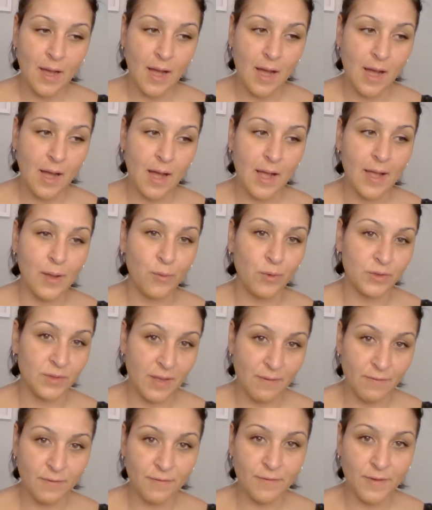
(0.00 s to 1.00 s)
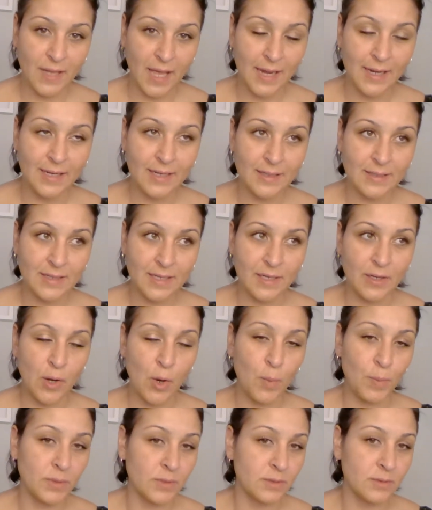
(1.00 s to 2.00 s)
I will never forget it. It
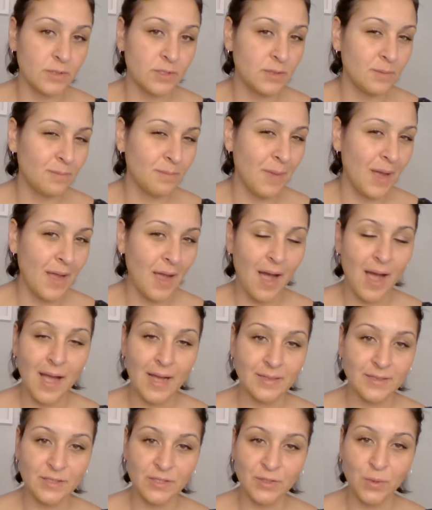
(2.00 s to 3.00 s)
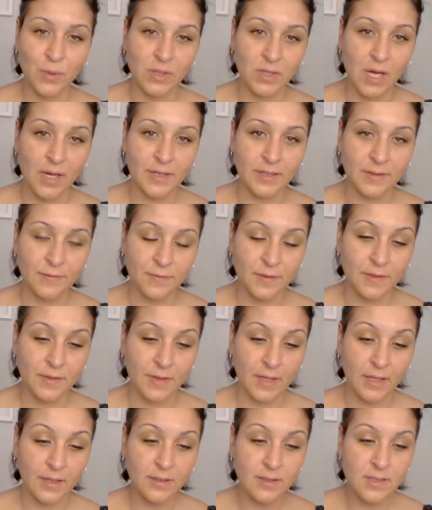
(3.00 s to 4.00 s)
opened my eyes to a lot of
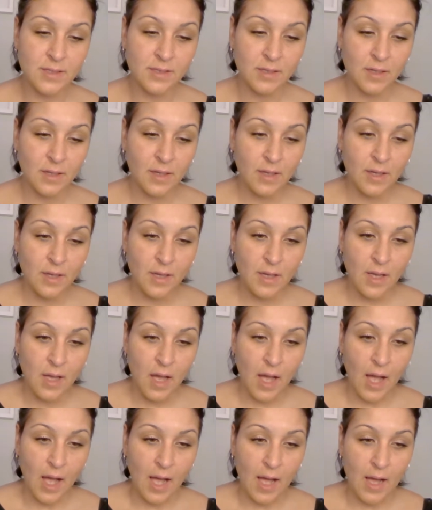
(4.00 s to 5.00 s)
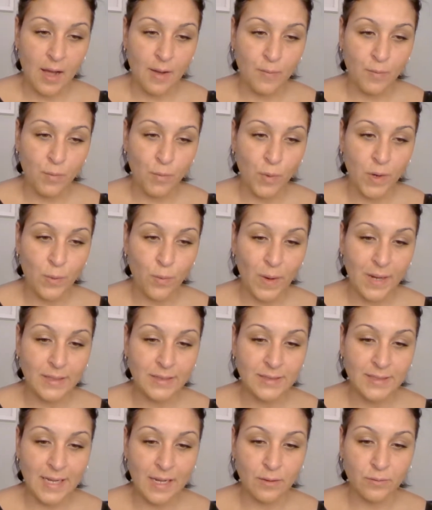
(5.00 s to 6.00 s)
different things. We
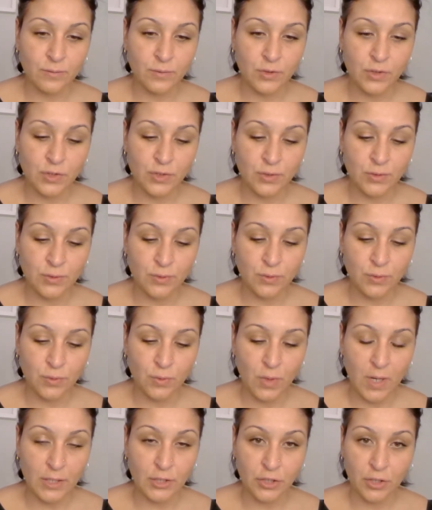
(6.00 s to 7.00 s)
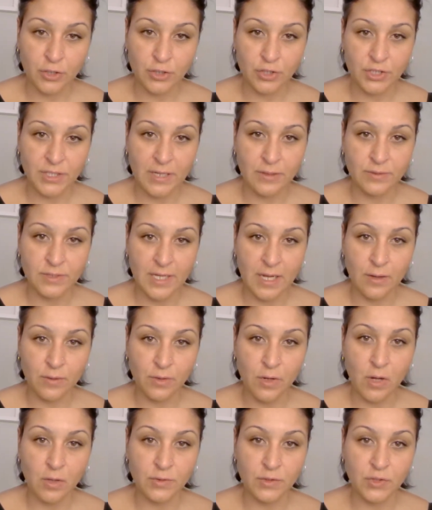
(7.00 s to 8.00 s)
went down to a church
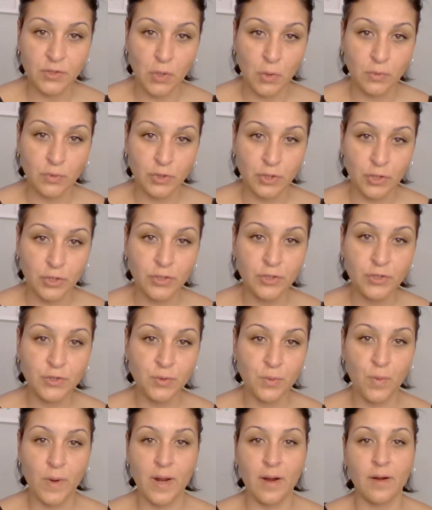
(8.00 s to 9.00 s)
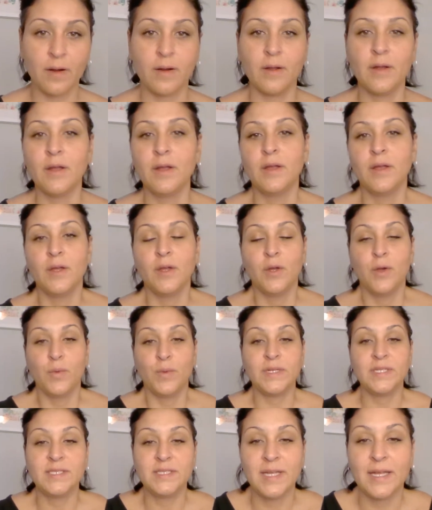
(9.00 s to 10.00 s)
downtown called Stone Church, where
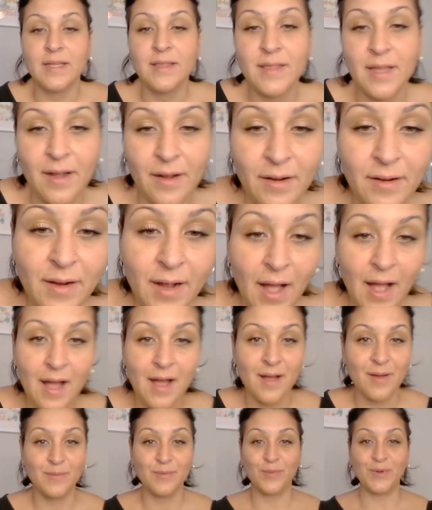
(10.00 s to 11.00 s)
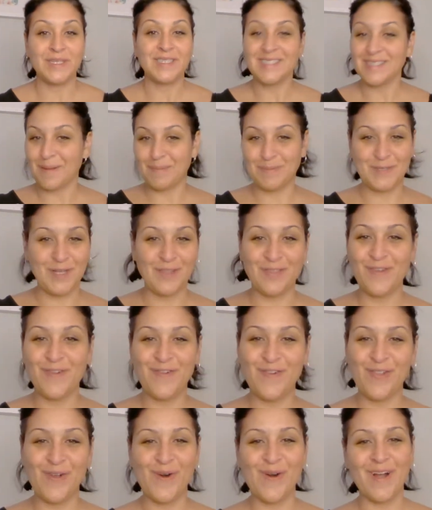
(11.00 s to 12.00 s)
we stayed there. We slept on the
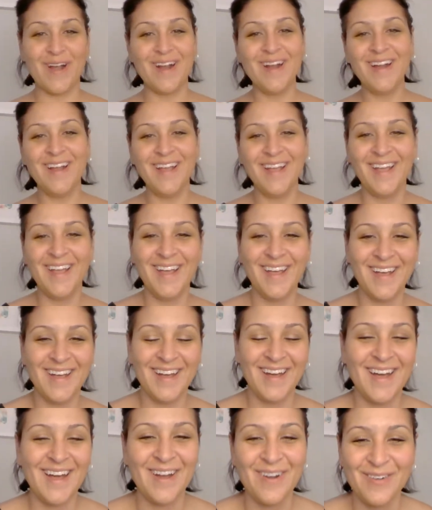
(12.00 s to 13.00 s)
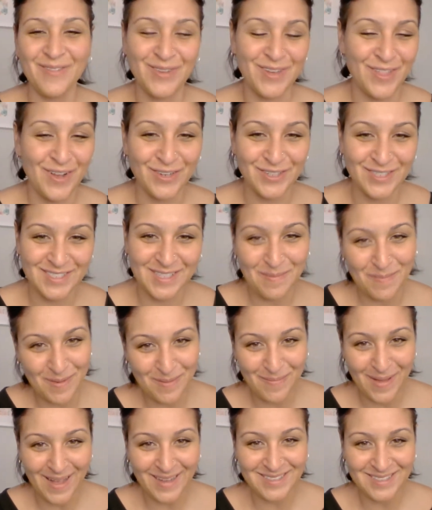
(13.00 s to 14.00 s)
floor with our
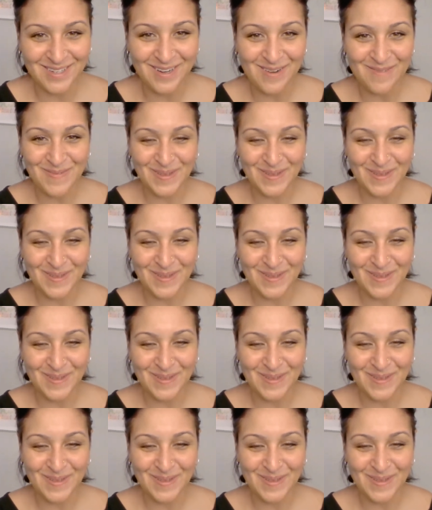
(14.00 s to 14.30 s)
sleeping bags and our